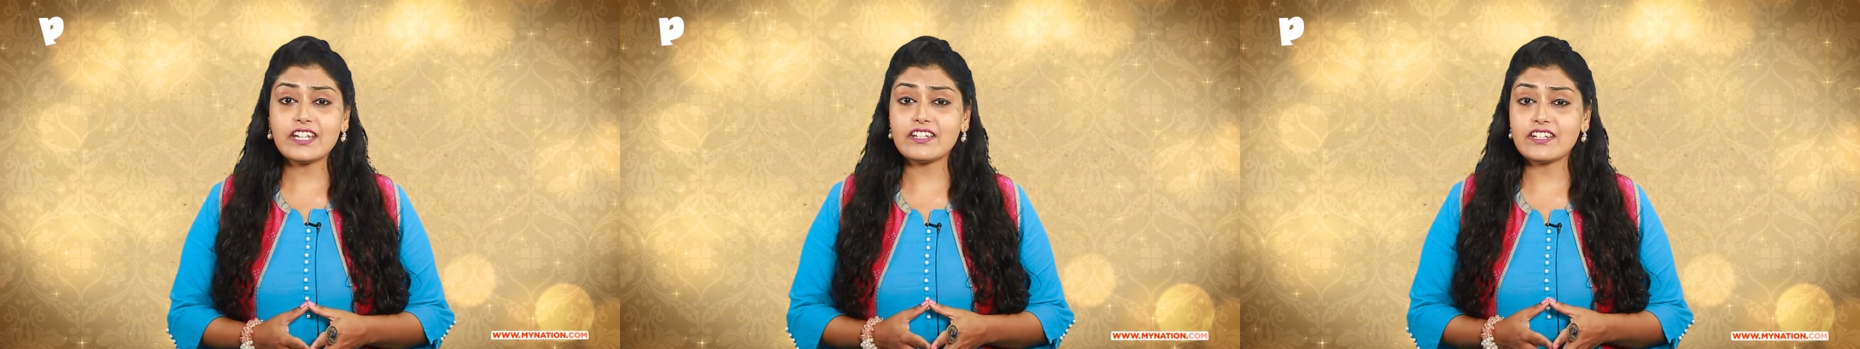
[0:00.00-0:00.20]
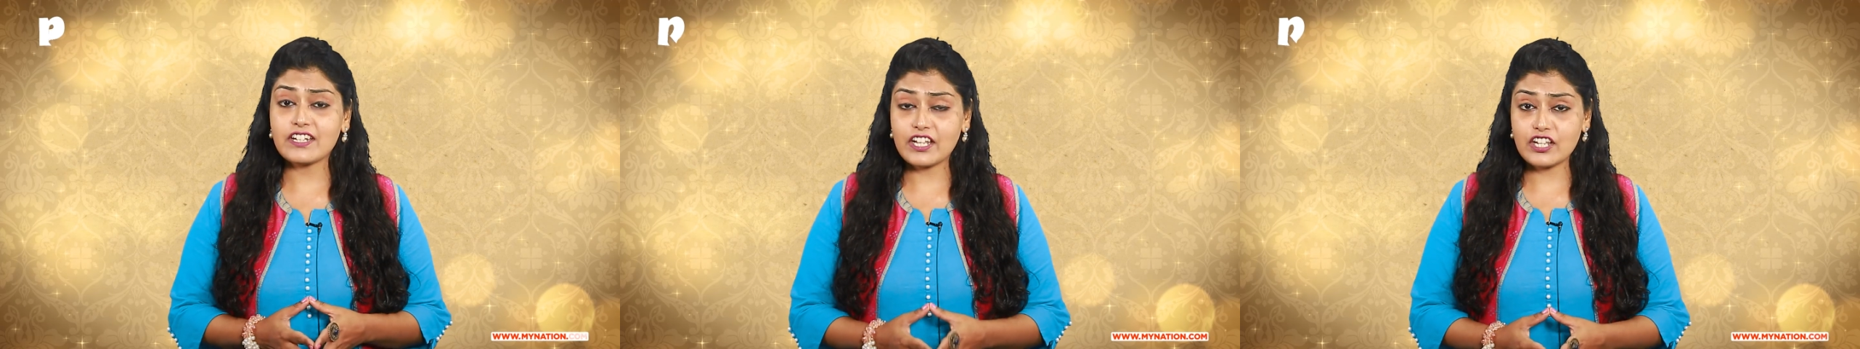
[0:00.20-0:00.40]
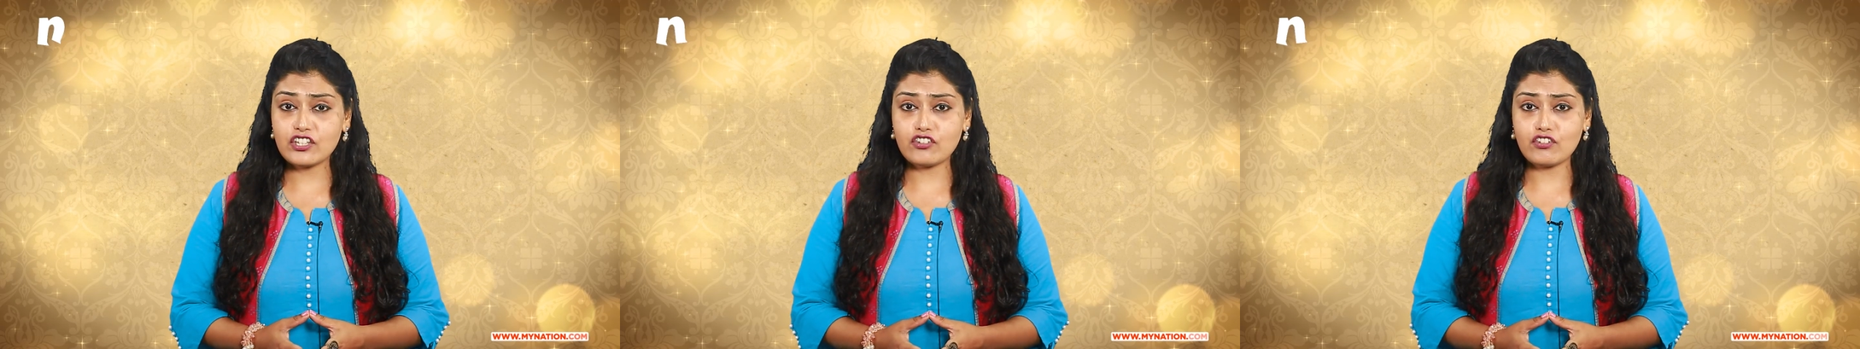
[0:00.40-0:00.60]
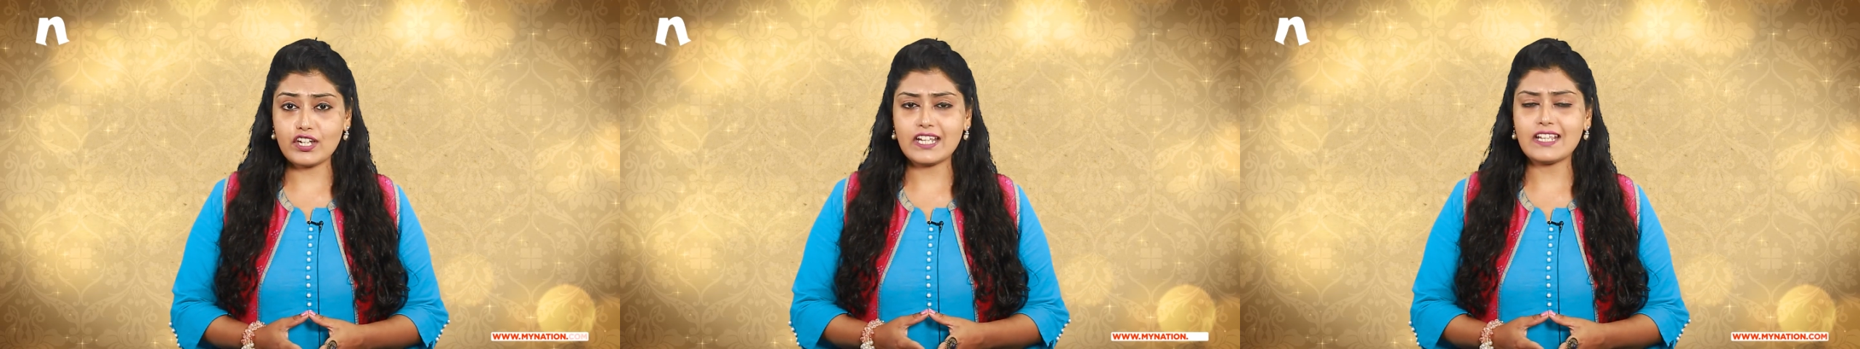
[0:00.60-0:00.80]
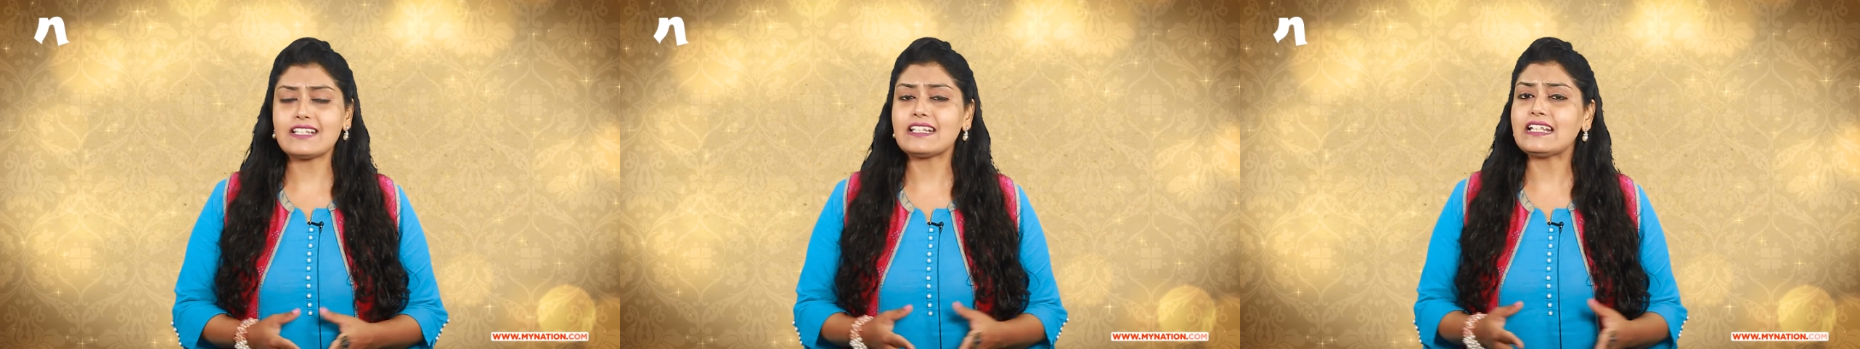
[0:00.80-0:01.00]
Indian history
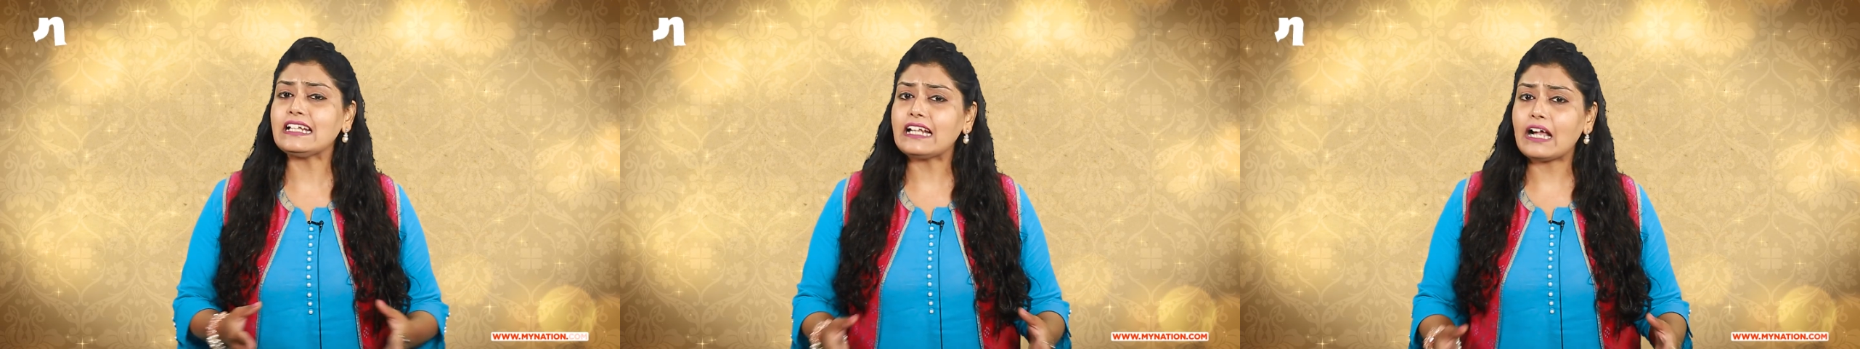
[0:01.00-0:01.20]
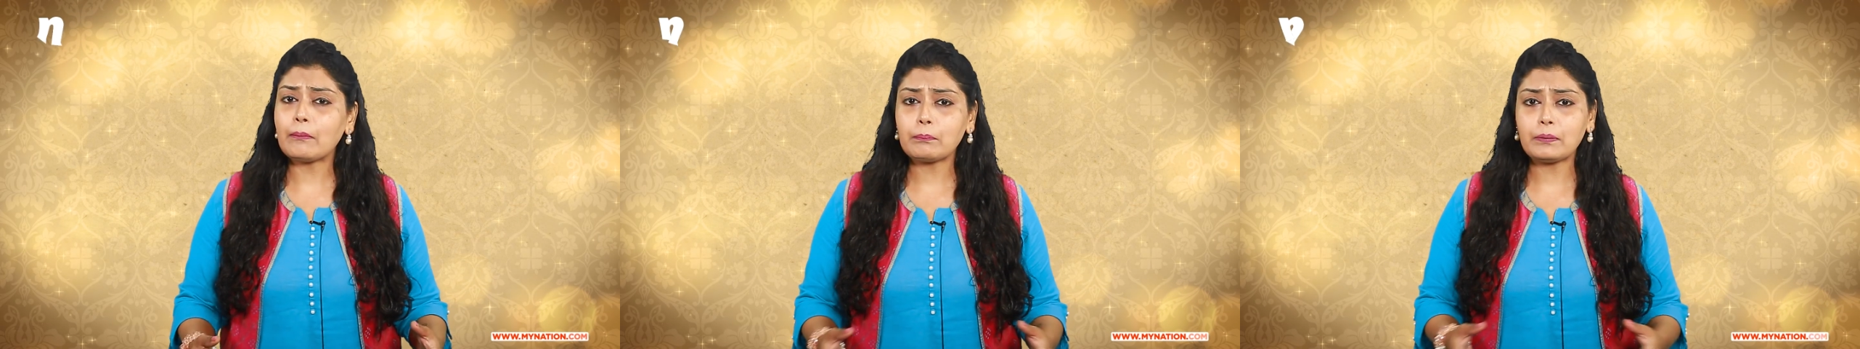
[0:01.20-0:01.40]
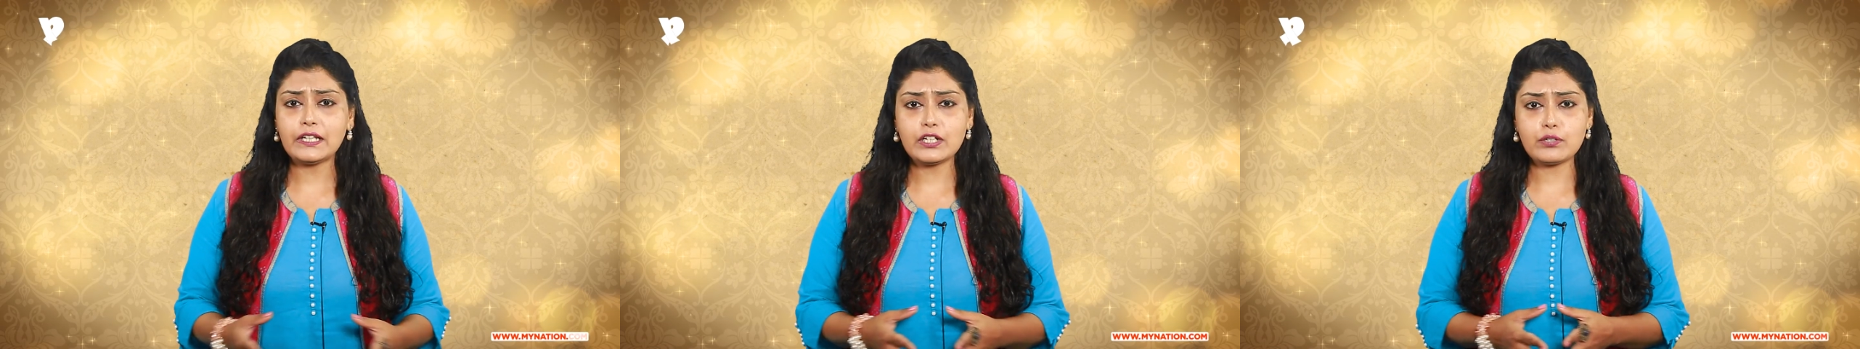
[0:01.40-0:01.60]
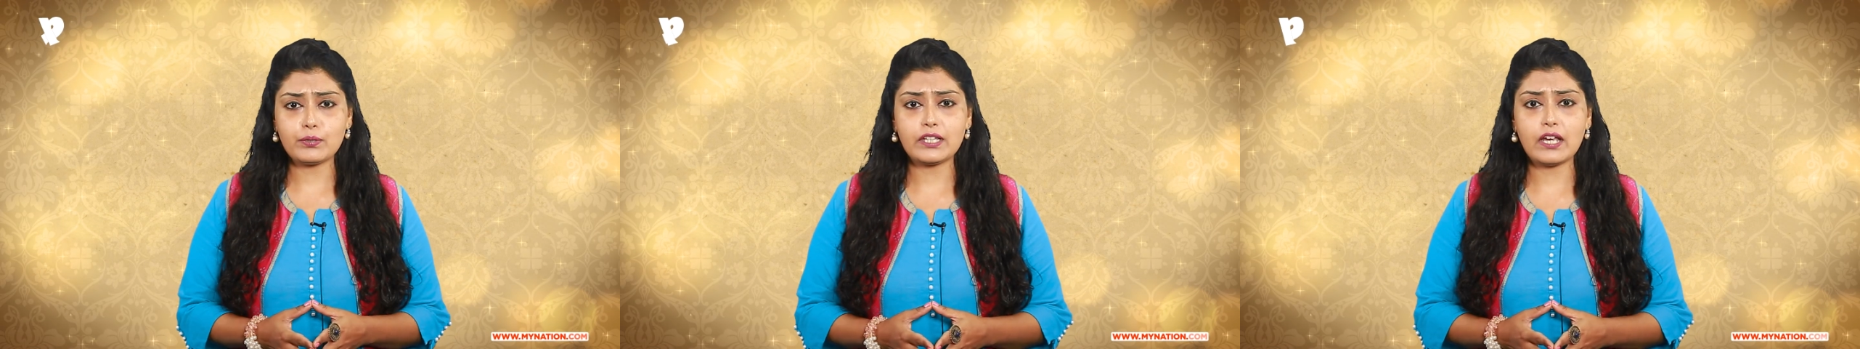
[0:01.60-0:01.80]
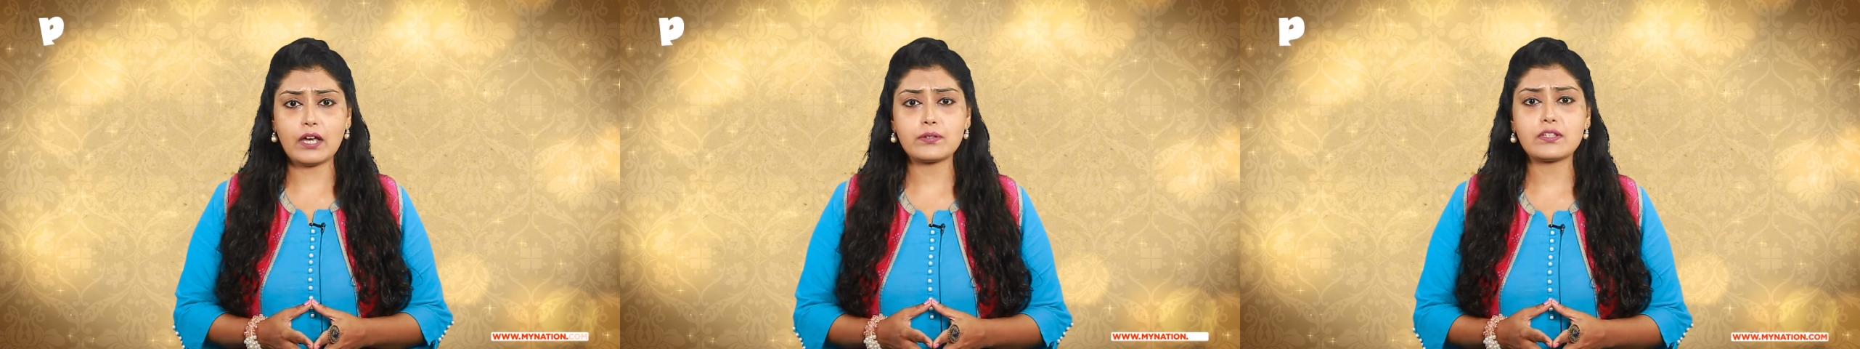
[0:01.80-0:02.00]
is incomplete
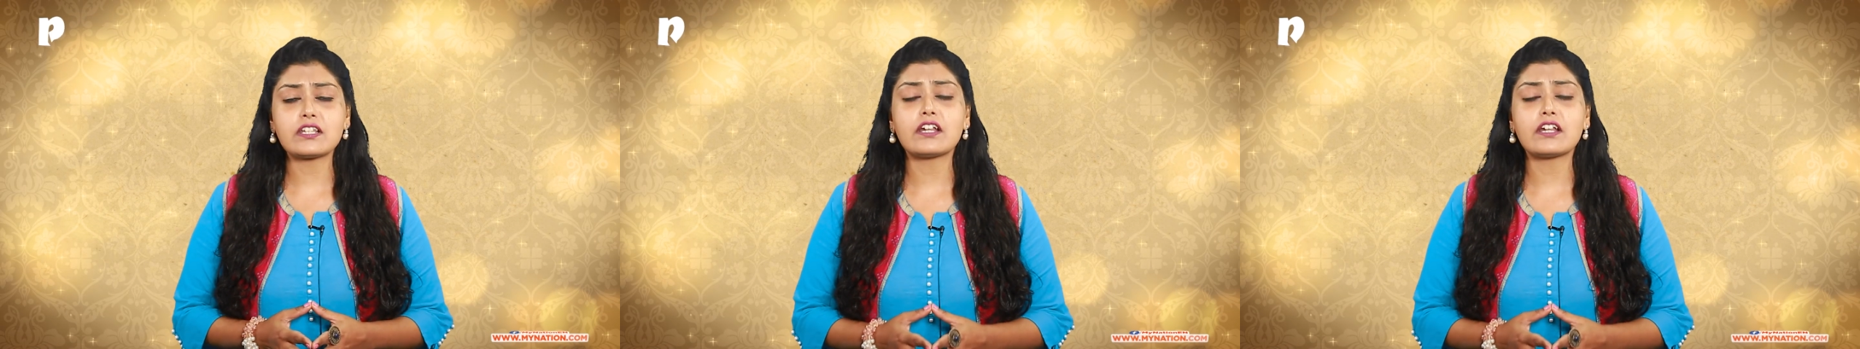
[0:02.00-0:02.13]
without